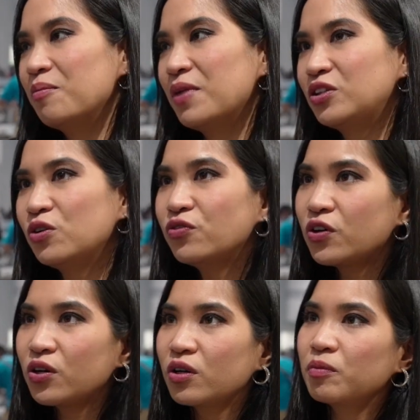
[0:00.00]
But
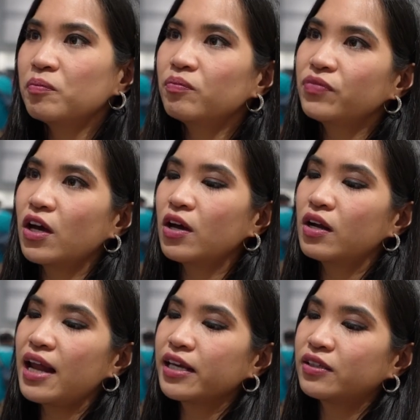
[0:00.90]
over,
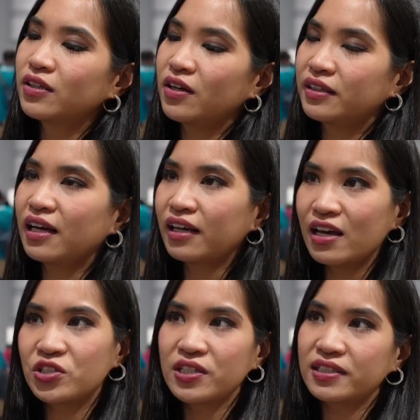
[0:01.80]

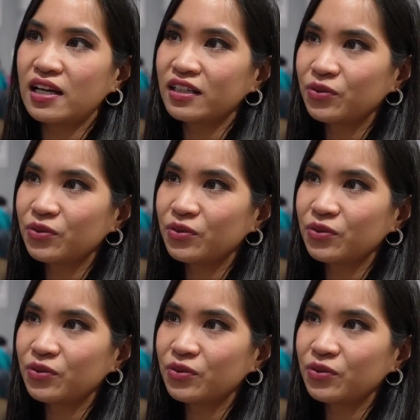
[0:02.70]
Takahashi-san,